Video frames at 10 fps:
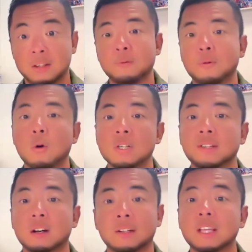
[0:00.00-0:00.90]
And of course,
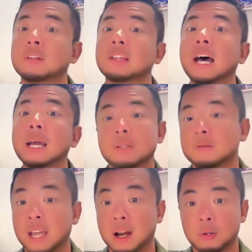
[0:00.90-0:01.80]
there are different types
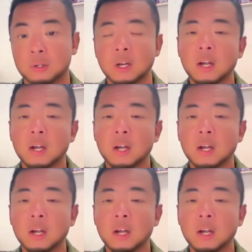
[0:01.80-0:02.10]
of tarot.